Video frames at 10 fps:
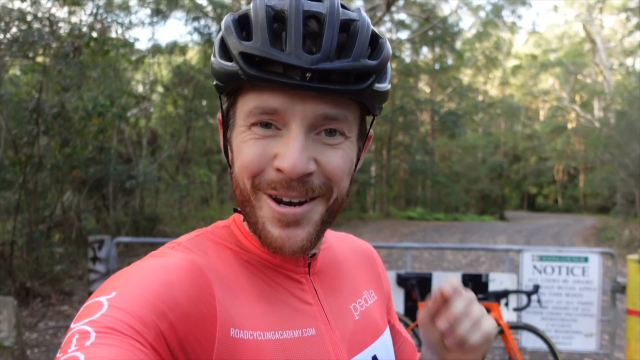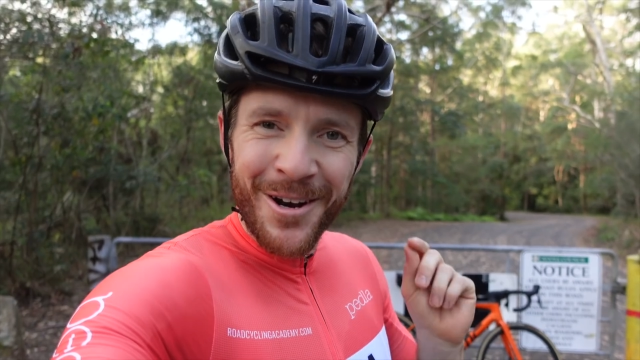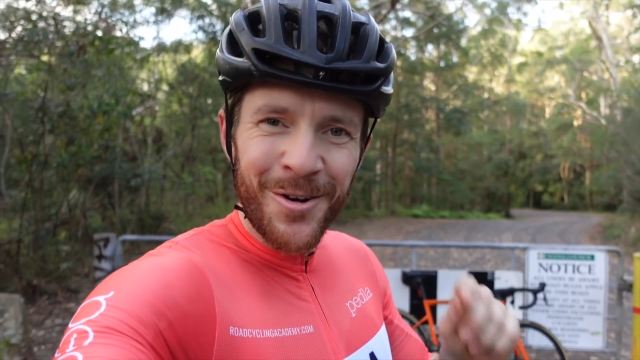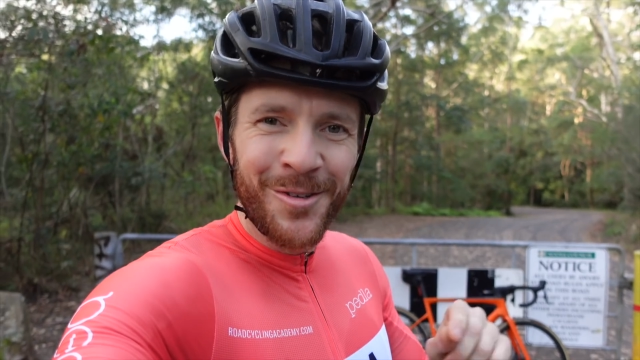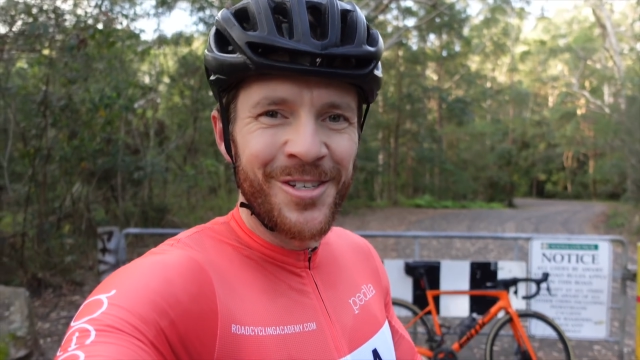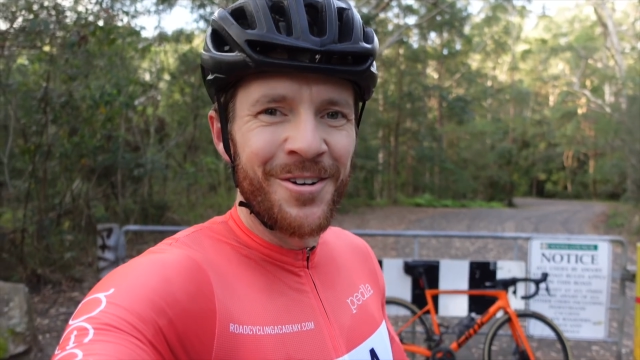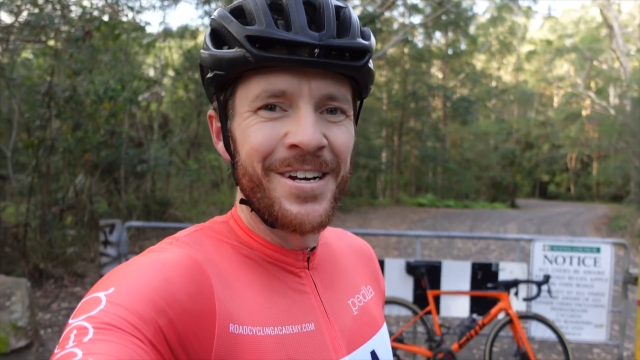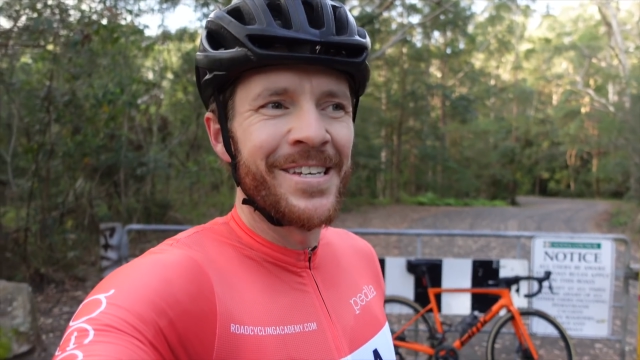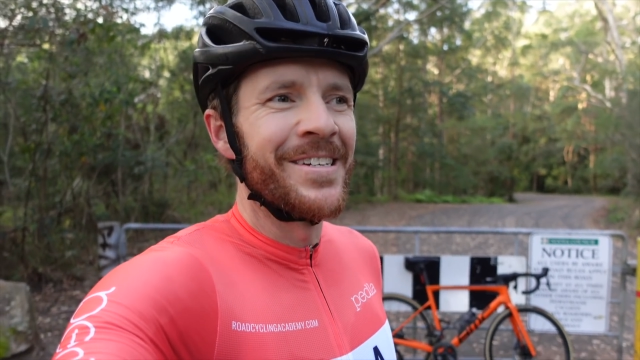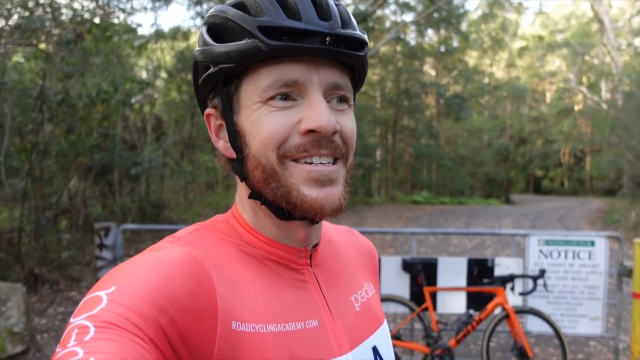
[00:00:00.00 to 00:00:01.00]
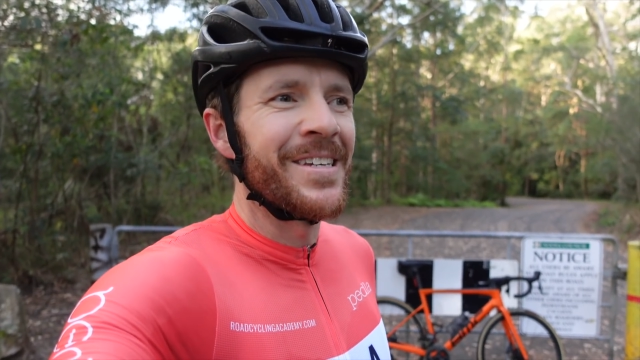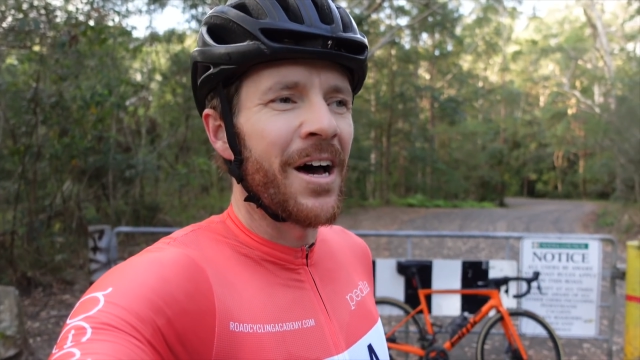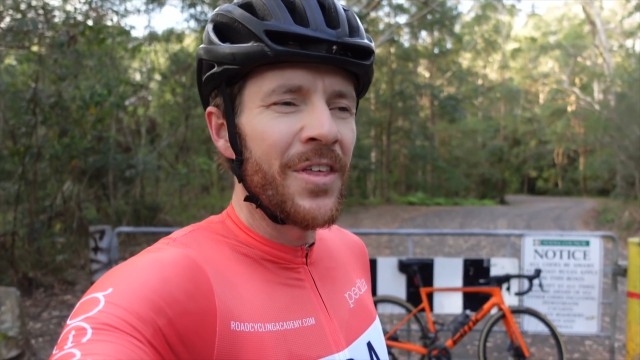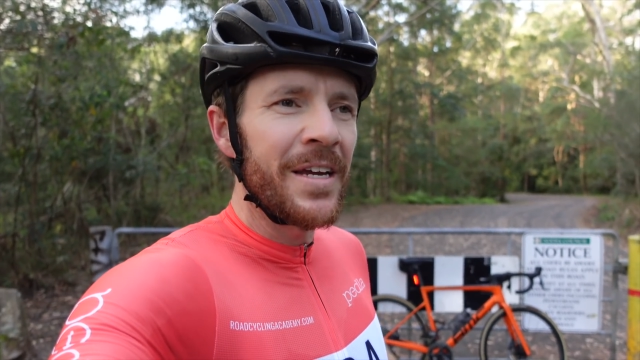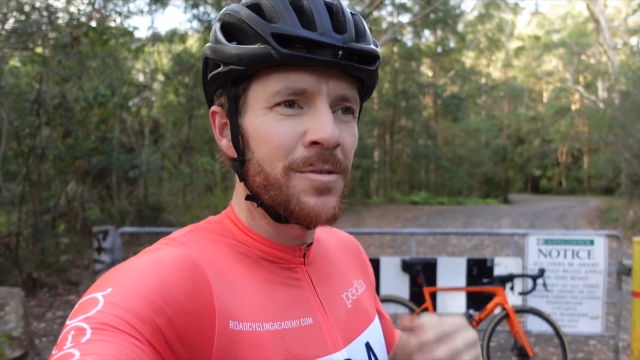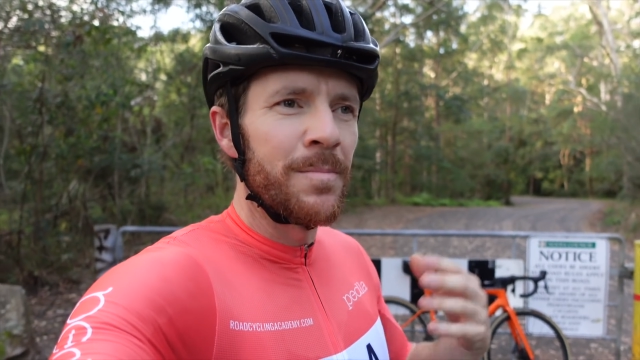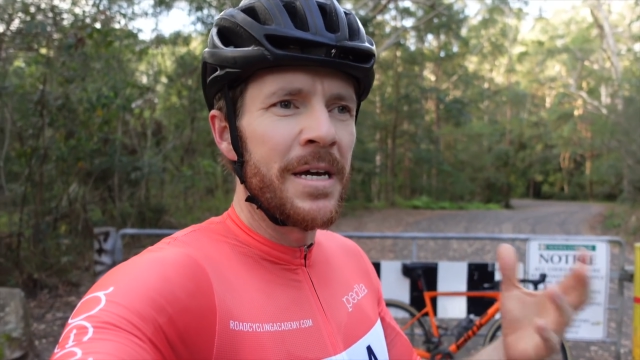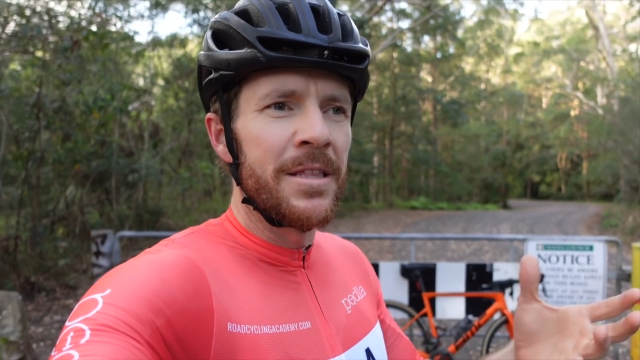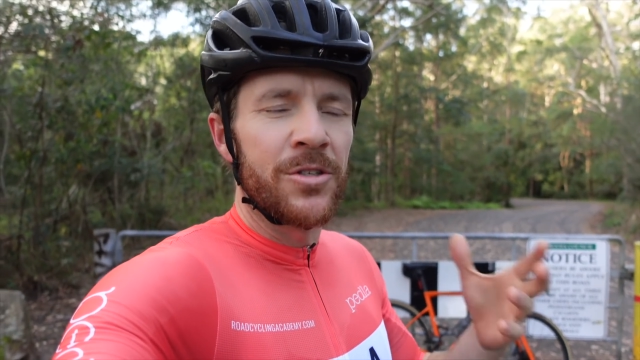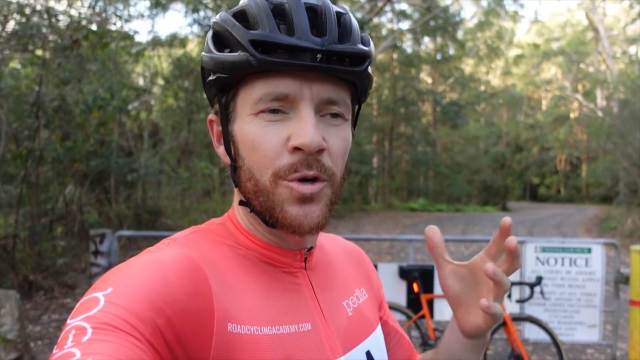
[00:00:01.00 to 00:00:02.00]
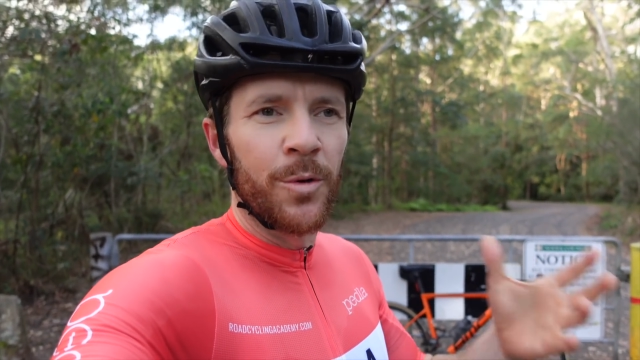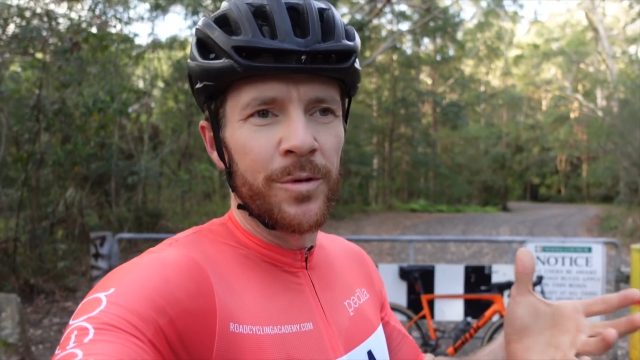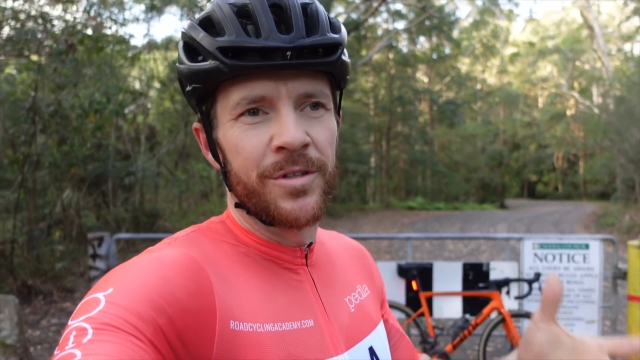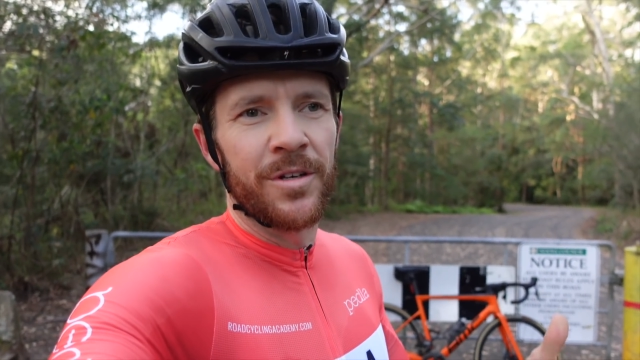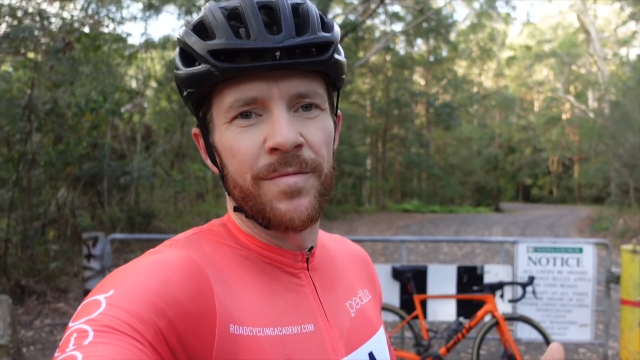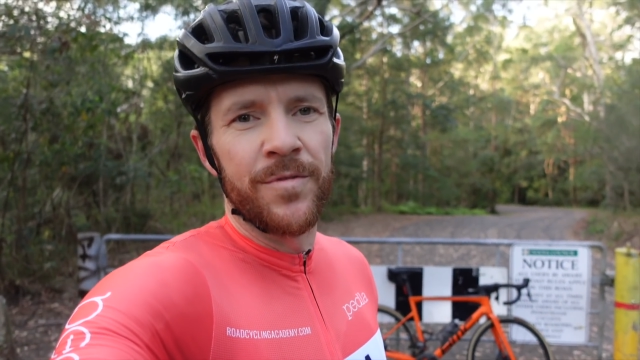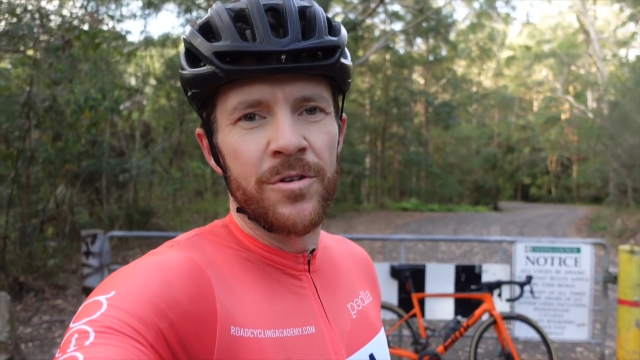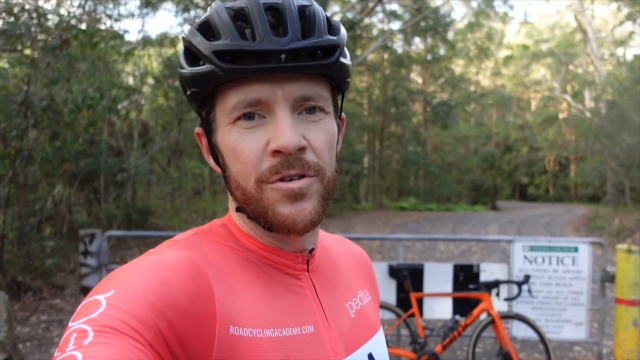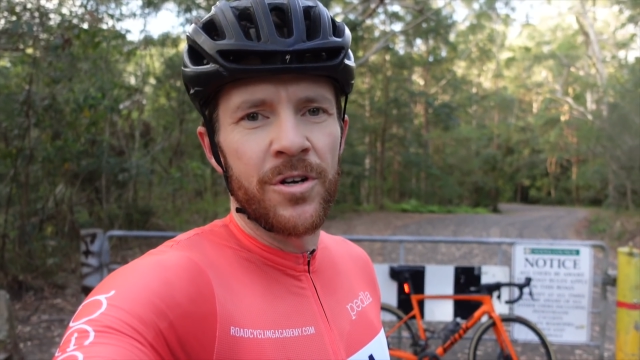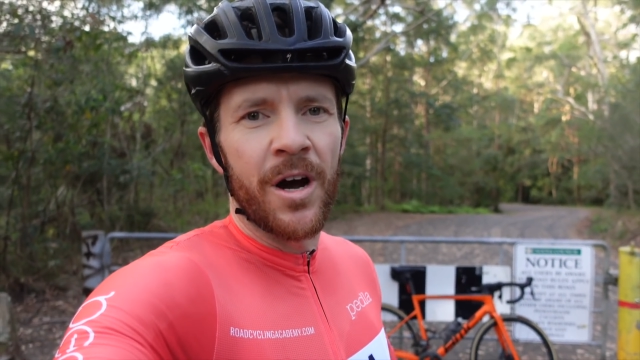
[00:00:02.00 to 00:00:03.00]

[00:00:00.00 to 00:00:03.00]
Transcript: But in all seriousness, I think it's me that's caused the confusion.